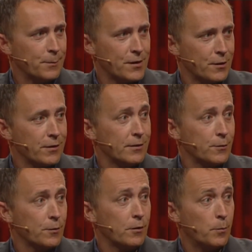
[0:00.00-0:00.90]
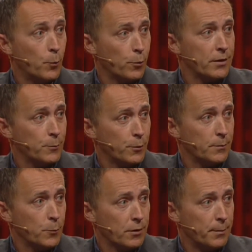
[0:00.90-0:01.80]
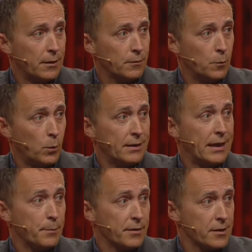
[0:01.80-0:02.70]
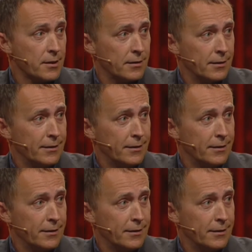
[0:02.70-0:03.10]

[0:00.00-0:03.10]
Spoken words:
we're starting to talk more and more and more about what happens